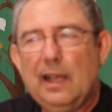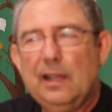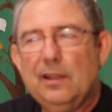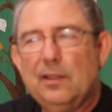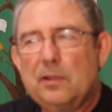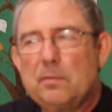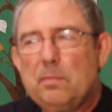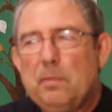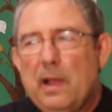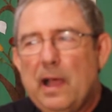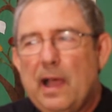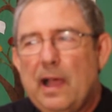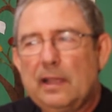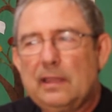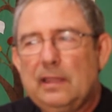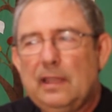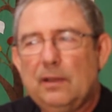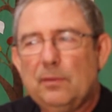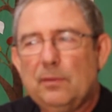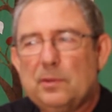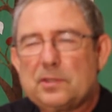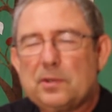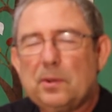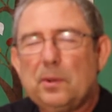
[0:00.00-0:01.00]
I look
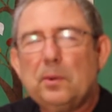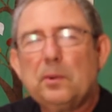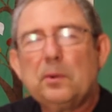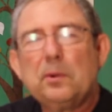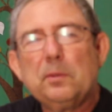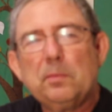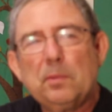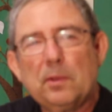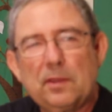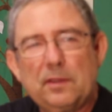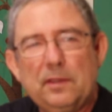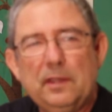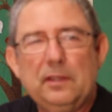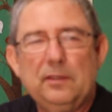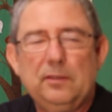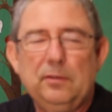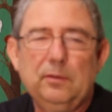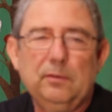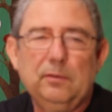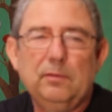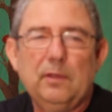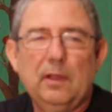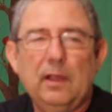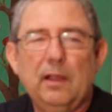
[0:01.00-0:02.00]
back, that was a horrible thing
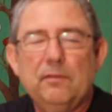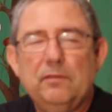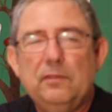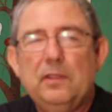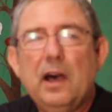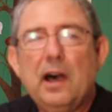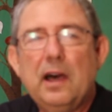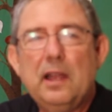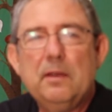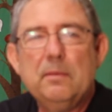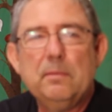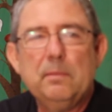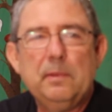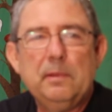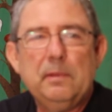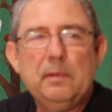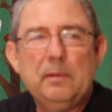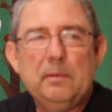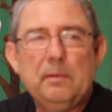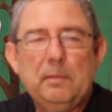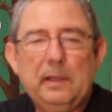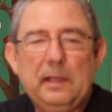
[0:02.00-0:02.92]
to have done